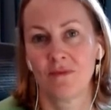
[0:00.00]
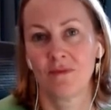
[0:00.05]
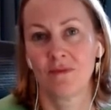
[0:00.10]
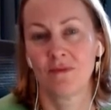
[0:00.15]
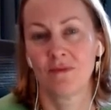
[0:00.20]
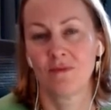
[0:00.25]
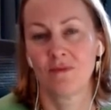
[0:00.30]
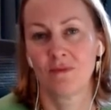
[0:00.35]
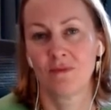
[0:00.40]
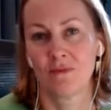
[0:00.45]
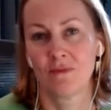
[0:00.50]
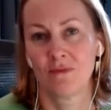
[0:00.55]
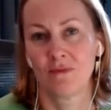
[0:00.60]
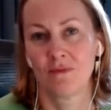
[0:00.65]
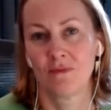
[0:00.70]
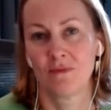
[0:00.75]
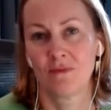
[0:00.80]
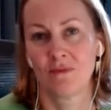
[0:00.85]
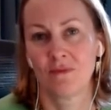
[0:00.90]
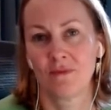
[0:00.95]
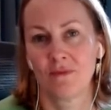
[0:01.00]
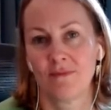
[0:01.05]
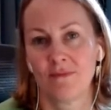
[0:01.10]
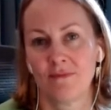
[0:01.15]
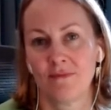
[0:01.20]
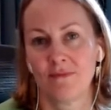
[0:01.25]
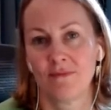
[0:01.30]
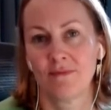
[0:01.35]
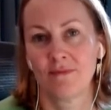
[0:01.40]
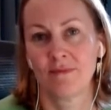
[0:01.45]

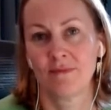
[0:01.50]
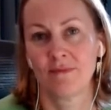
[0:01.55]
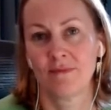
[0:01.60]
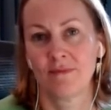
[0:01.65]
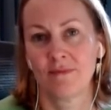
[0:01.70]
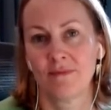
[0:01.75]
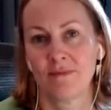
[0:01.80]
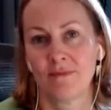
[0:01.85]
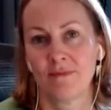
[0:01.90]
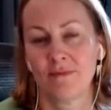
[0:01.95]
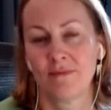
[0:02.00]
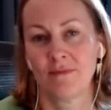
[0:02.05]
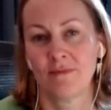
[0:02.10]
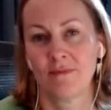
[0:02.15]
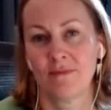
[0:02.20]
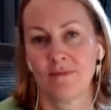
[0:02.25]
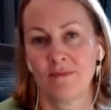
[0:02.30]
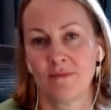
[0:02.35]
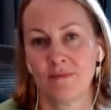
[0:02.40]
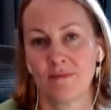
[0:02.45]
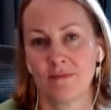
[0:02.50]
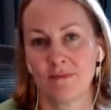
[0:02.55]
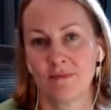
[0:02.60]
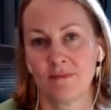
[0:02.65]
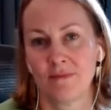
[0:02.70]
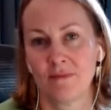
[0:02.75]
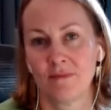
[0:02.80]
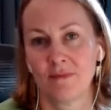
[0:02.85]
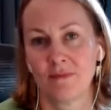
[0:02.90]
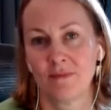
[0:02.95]
No words are spoken by the person on screen.